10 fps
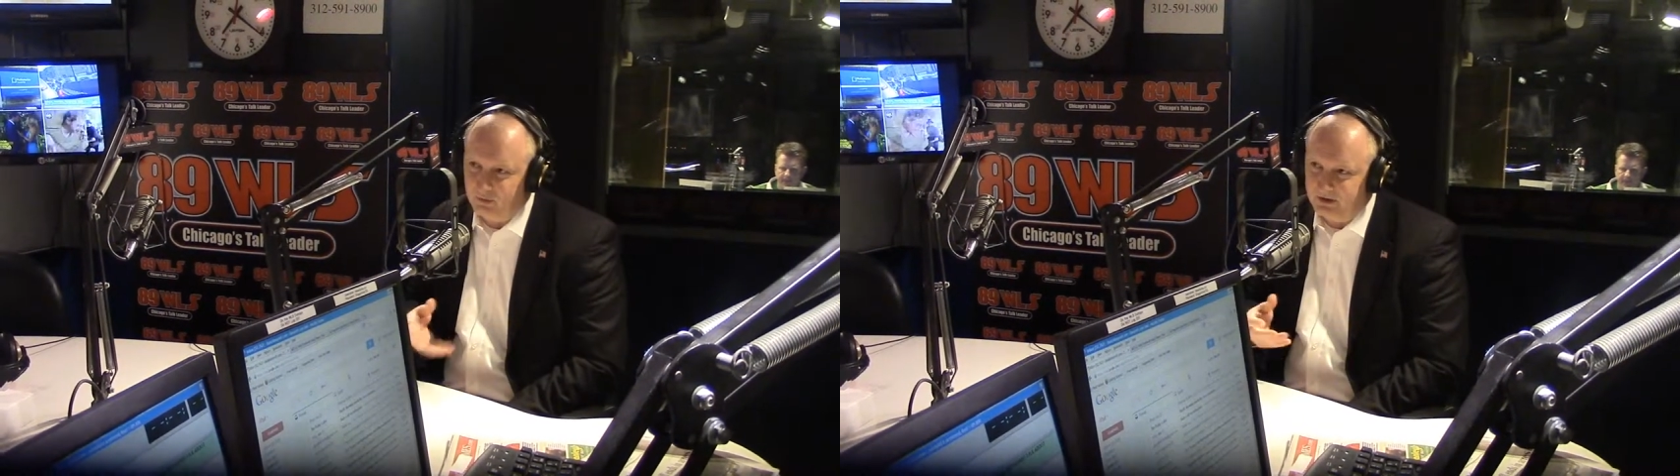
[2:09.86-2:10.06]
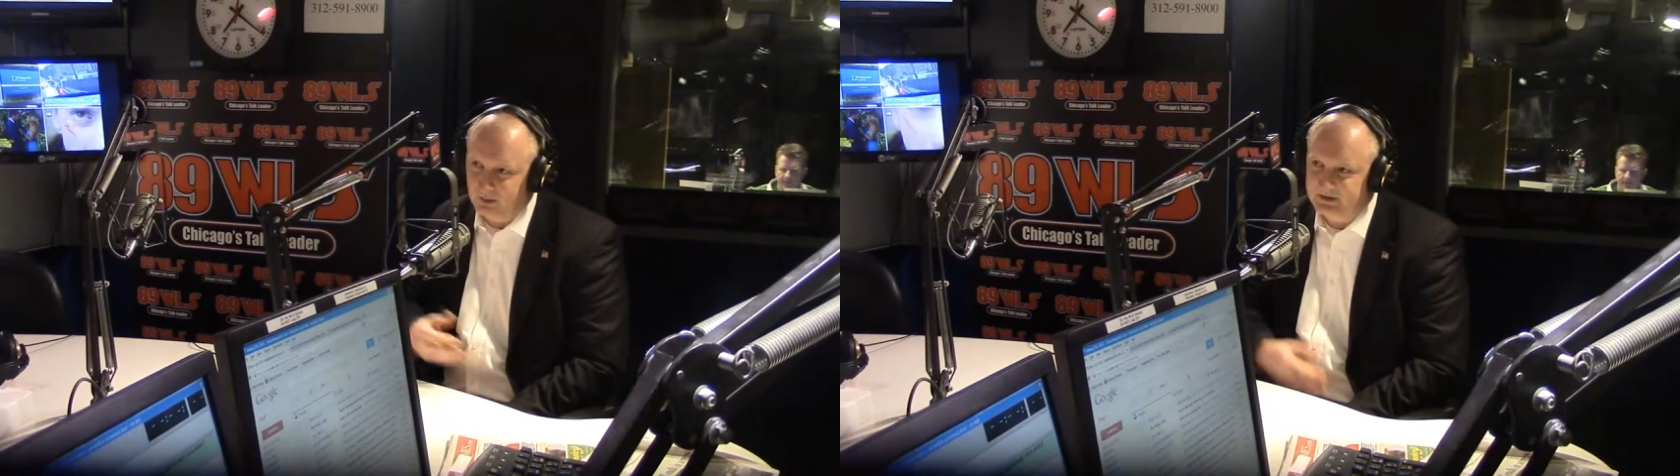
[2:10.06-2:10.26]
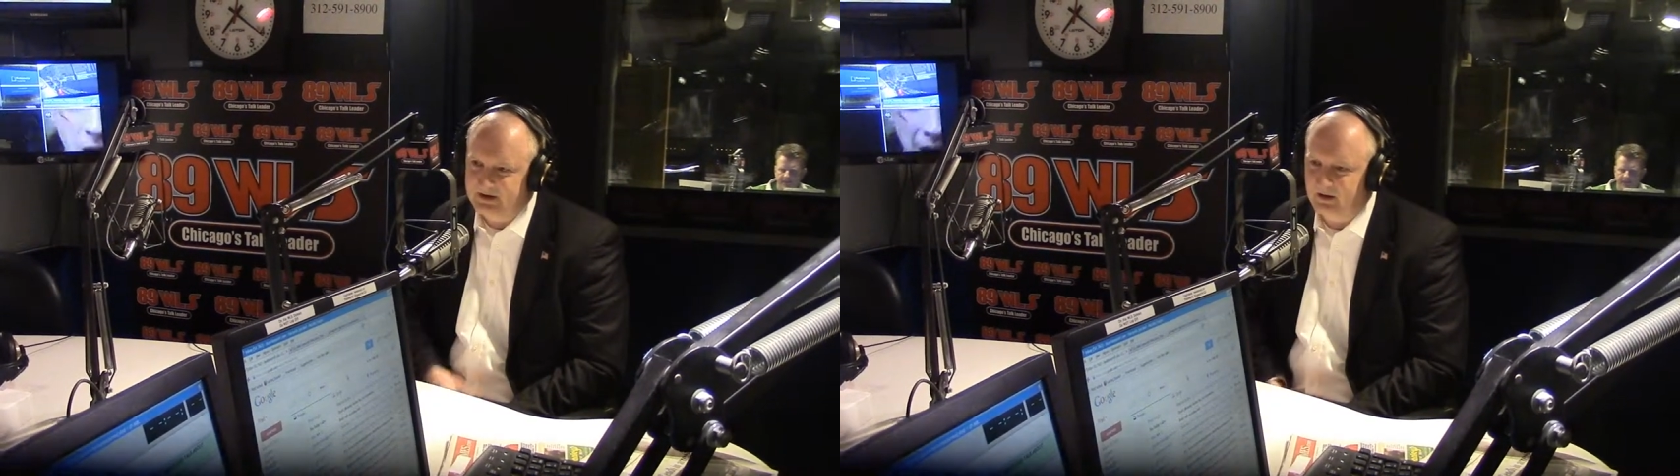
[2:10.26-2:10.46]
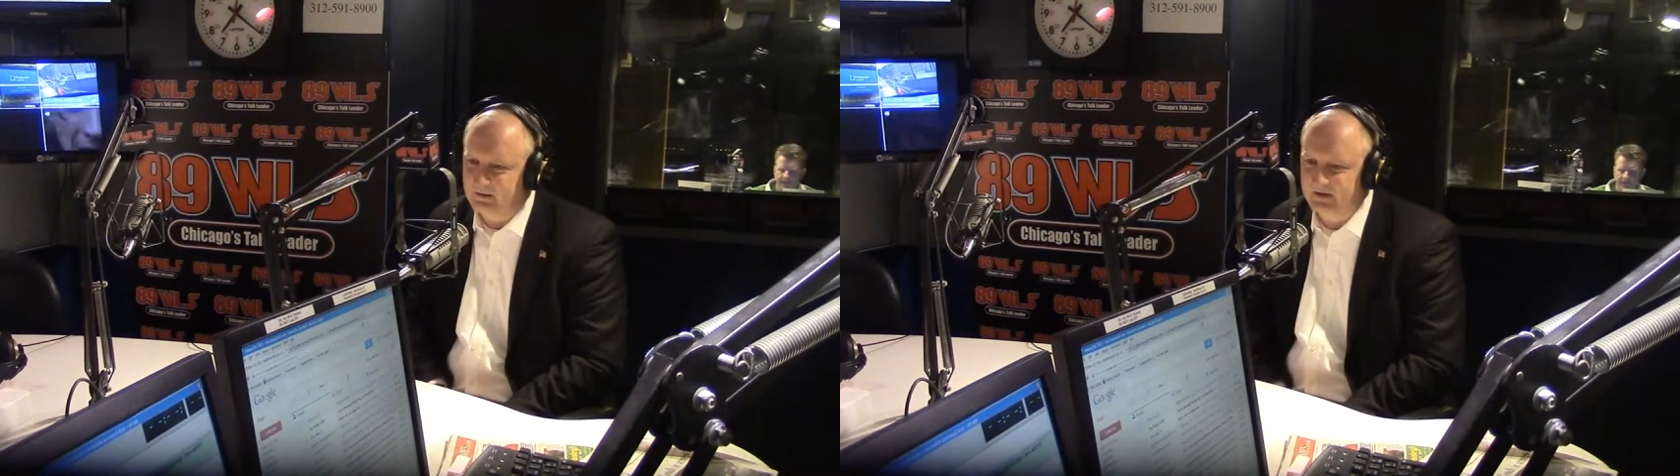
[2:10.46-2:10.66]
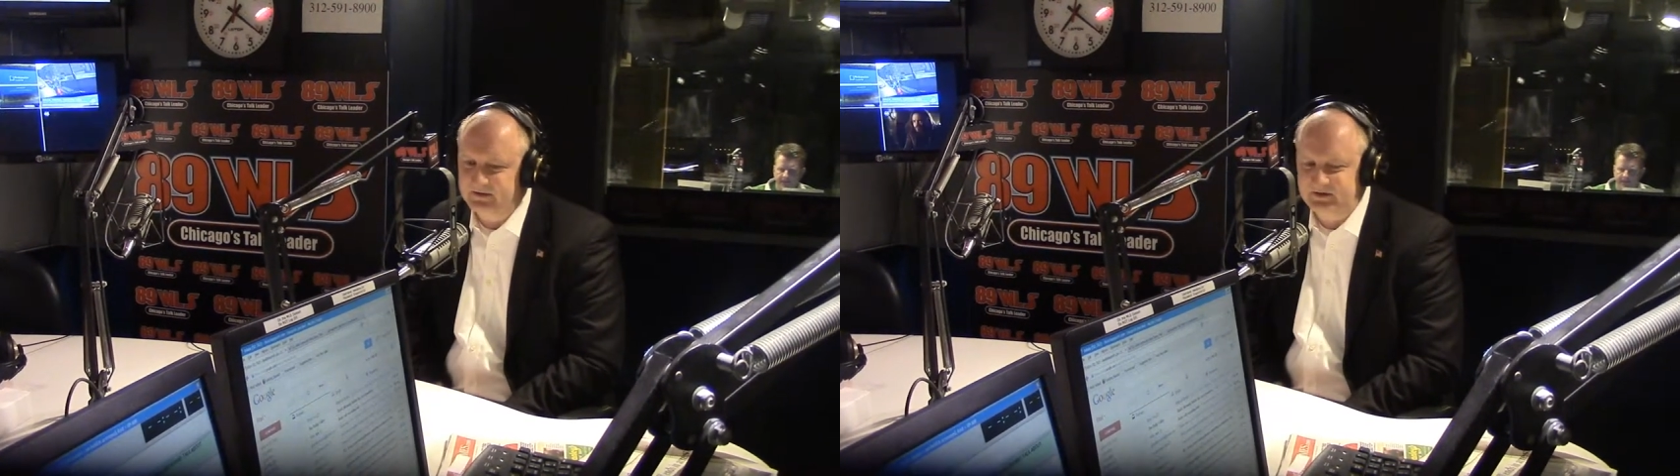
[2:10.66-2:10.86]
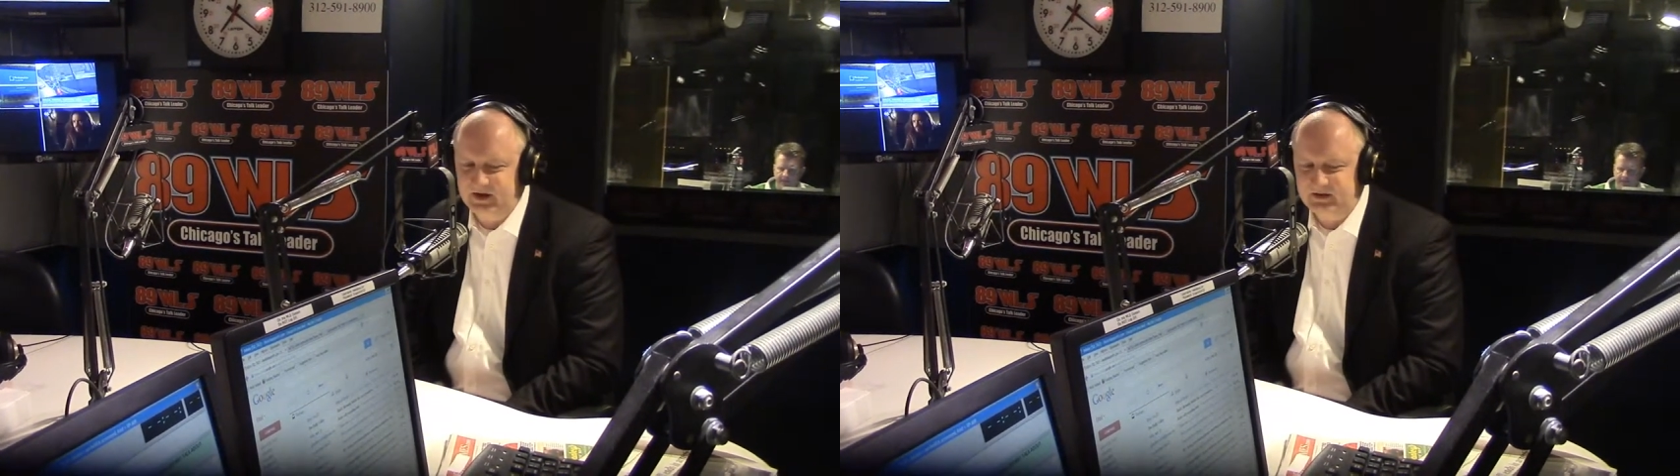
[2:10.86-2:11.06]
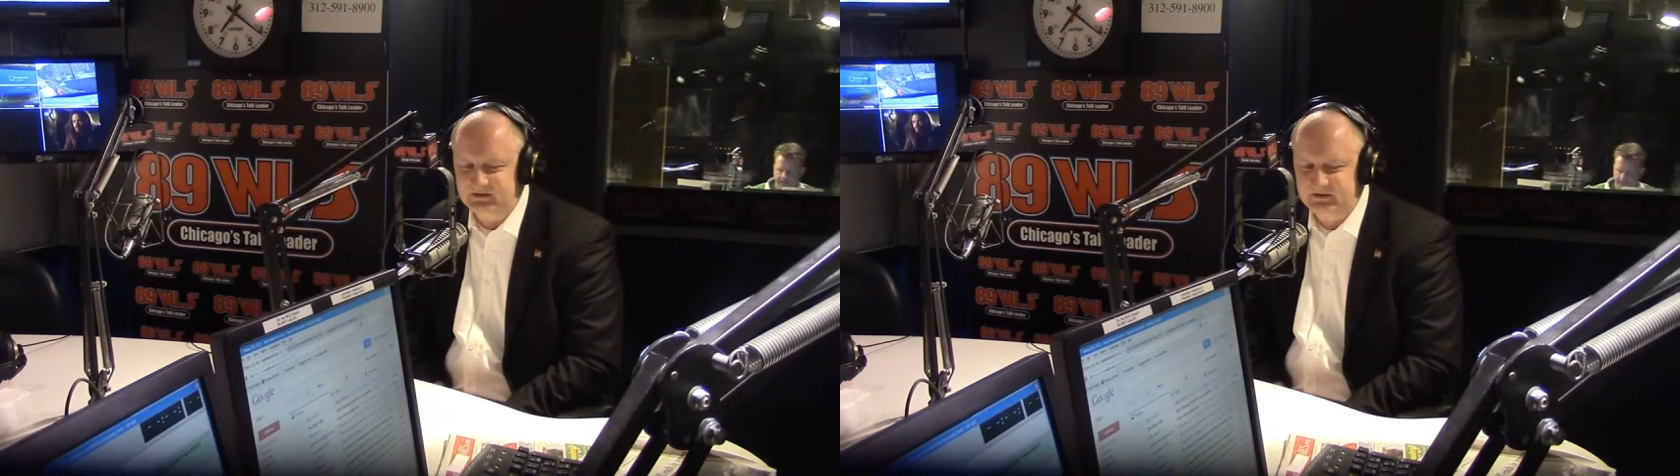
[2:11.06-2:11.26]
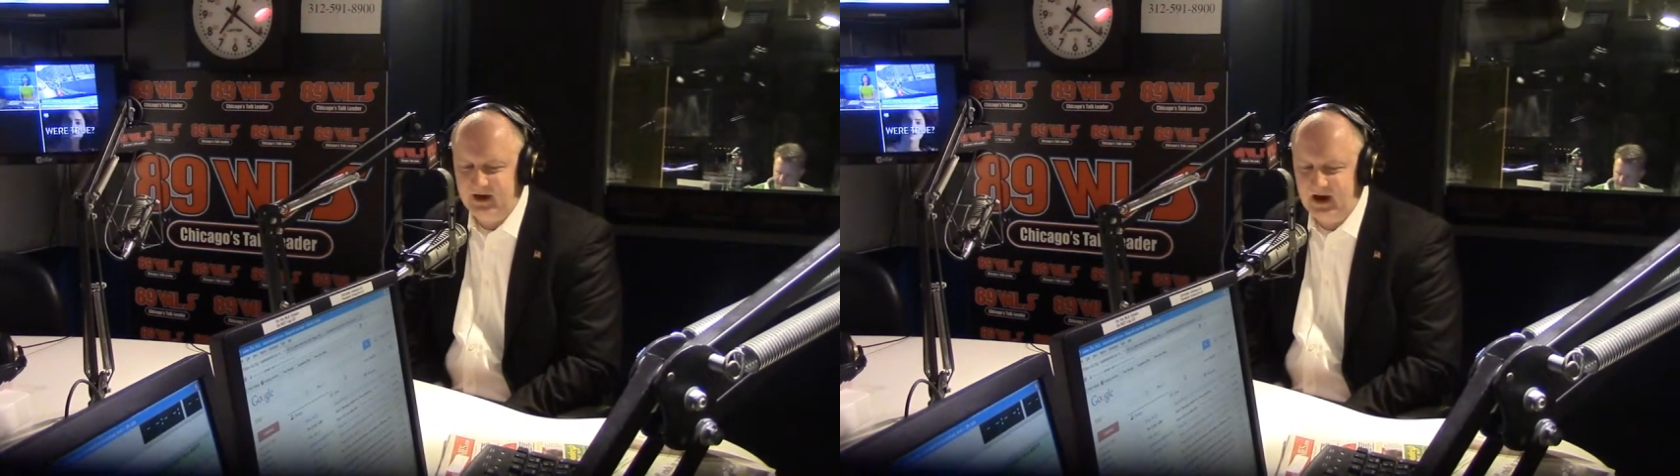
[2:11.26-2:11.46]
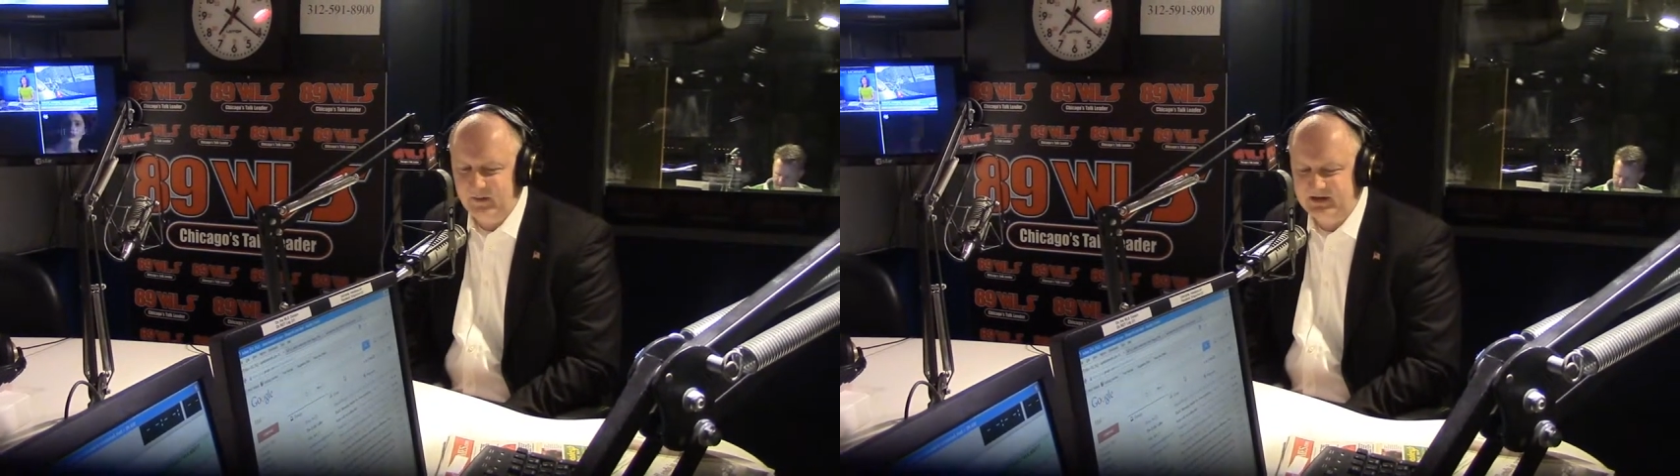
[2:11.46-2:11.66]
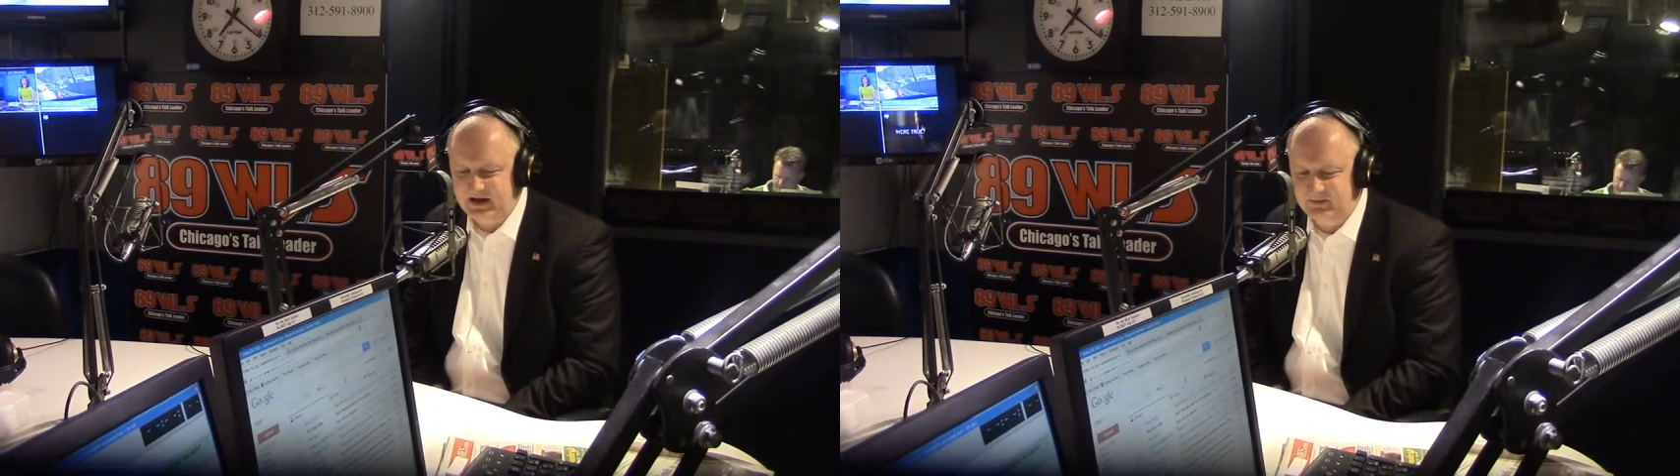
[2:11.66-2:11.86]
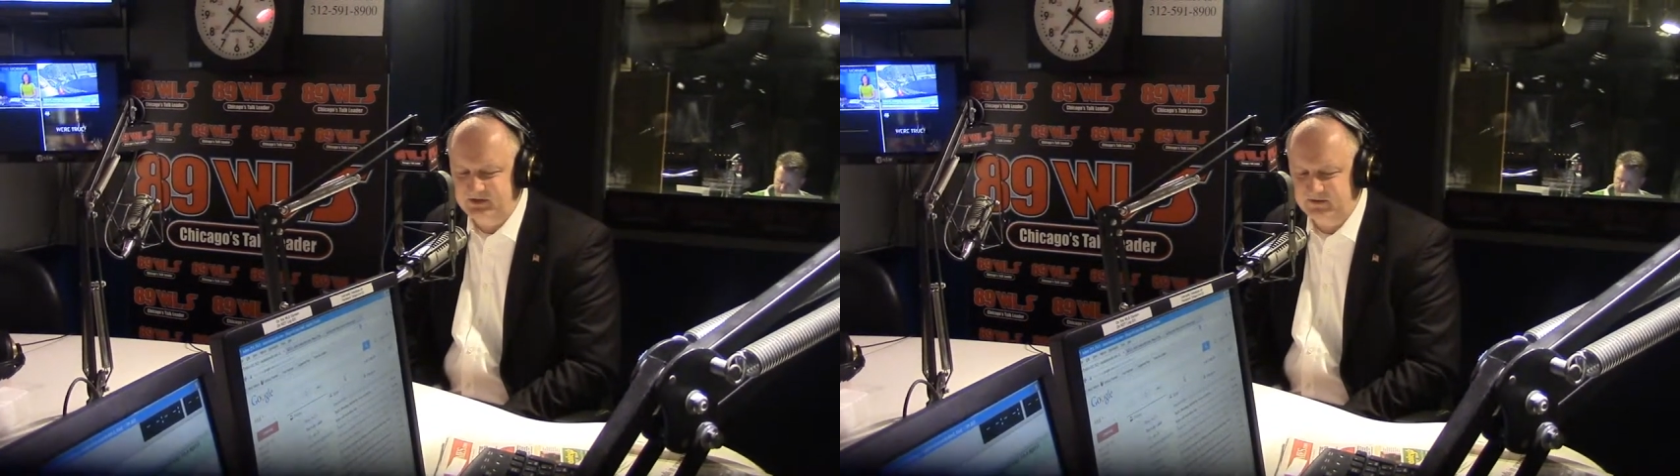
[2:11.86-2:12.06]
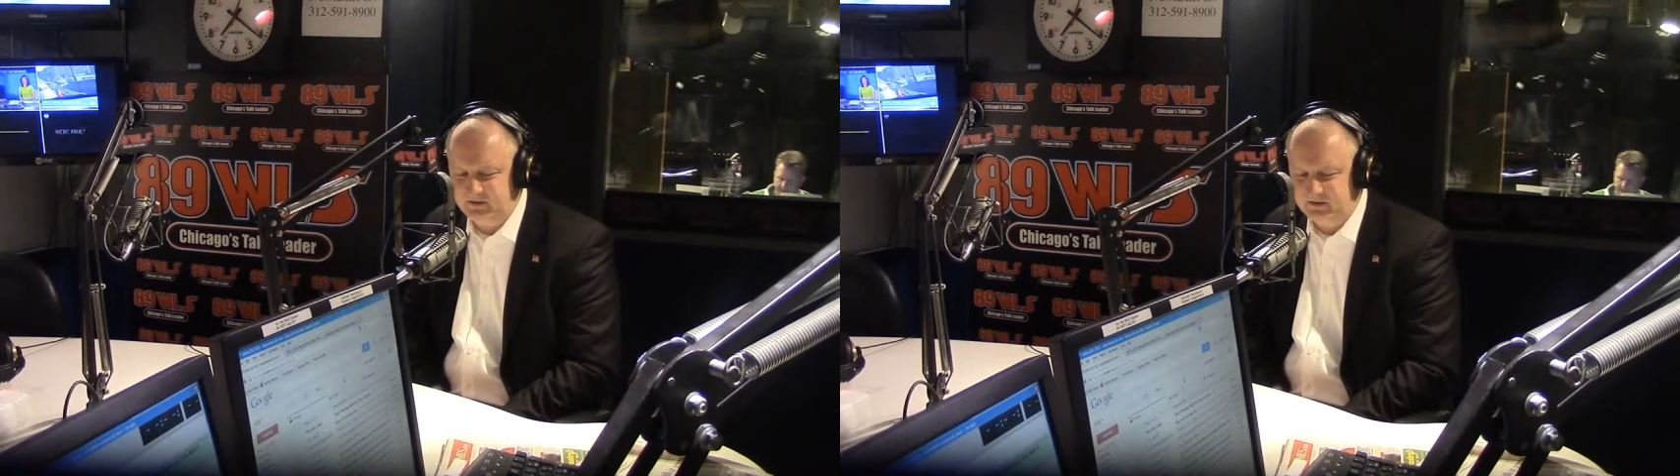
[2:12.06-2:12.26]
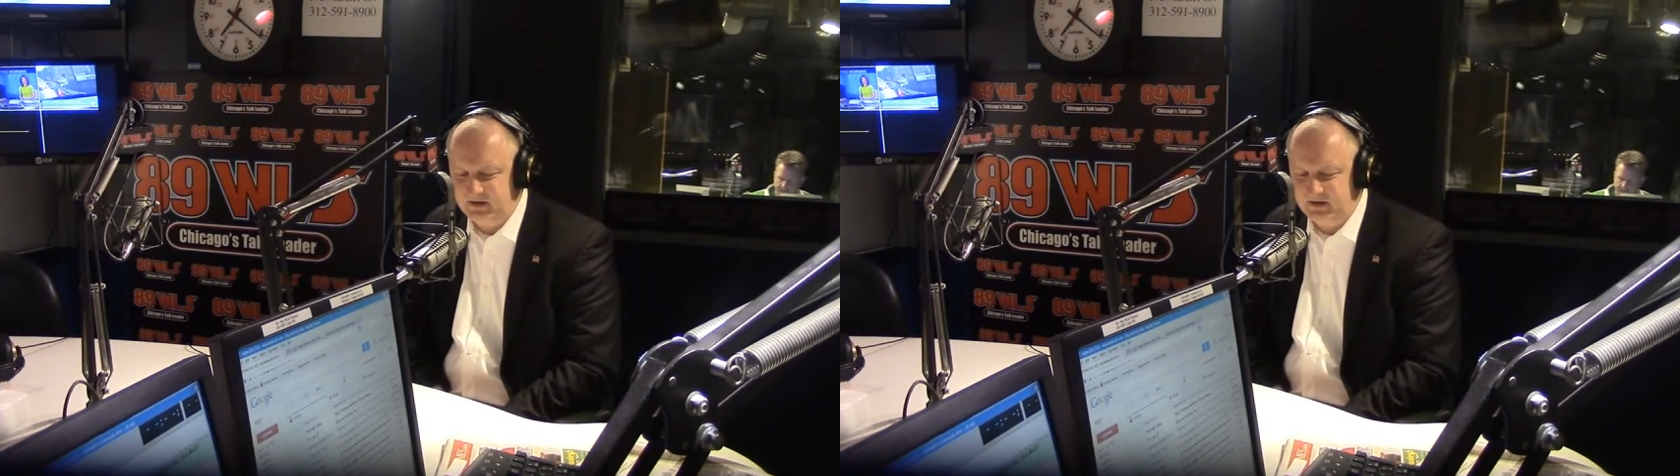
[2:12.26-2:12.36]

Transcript: riddle we tell around the state is uh, how many times do you